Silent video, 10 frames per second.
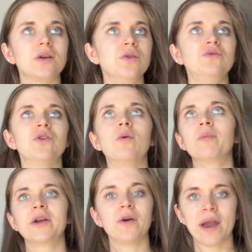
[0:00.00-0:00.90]
don't
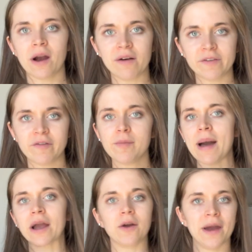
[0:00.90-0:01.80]
bring your hair off of your
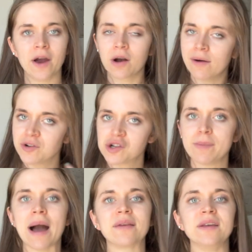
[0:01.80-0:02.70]
back. Your hair covers your
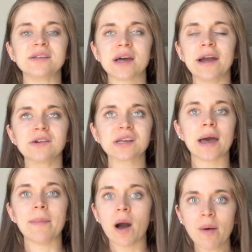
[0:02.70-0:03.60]
back the entire
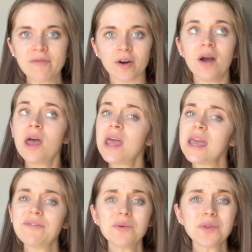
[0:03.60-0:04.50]
time. However,
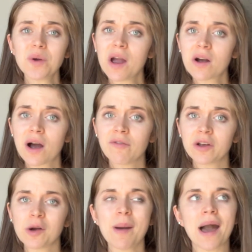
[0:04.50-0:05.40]
even with your hair
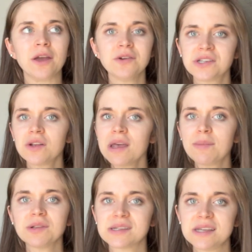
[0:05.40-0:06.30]
covering your back, you're still
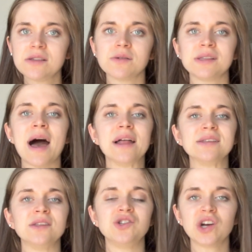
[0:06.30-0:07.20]
able to see those
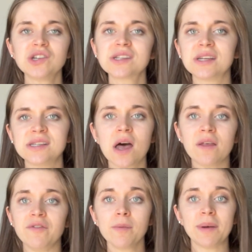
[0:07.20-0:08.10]
lats, and the judges can tell
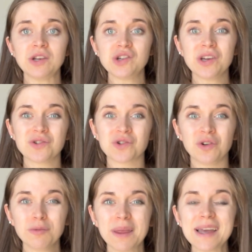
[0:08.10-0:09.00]
if you're pinching your
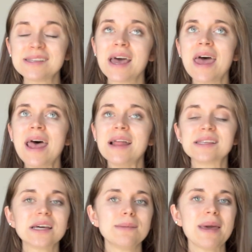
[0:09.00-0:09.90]
shoulder blades,
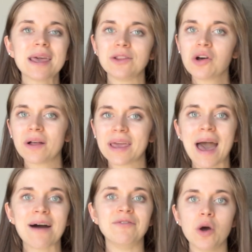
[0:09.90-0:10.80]
it's going to make it look like you
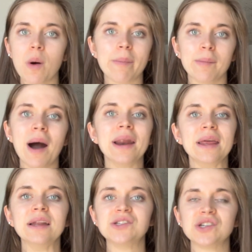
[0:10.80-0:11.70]
have no upper
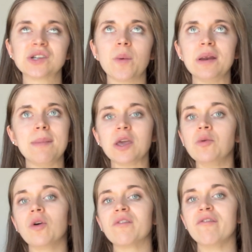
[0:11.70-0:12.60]
body, and it's just going to make
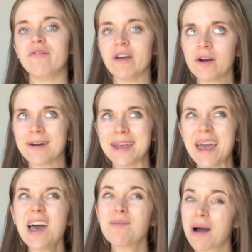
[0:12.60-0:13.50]
you look
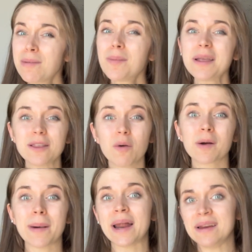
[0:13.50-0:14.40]
very, probably
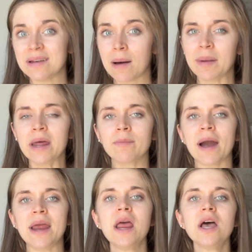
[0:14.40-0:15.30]
lower body dominant,
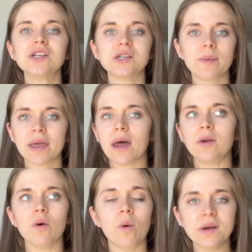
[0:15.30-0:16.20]
right? So
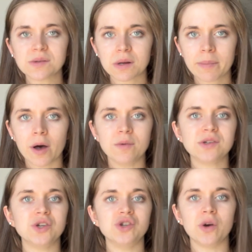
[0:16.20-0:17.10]
again, you always want to
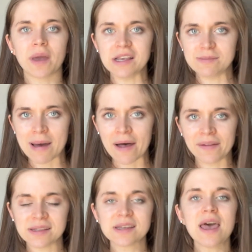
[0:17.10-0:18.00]
pose to showcase
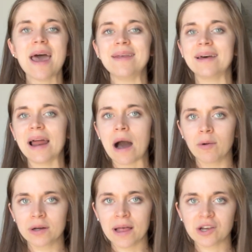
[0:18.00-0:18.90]
balance and that
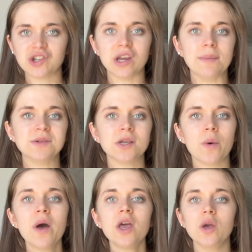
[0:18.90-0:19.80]
hourglass shape.
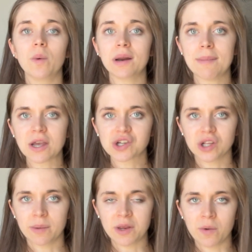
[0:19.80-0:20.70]
So you want to make
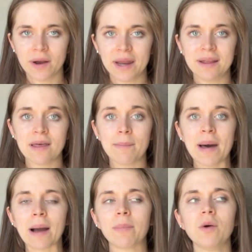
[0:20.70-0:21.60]
sure that when you are hitting that
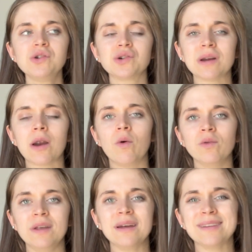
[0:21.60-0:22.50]
back pose, you're not
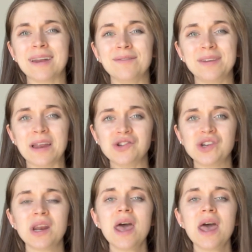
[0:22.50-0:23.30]
holding a ton of tension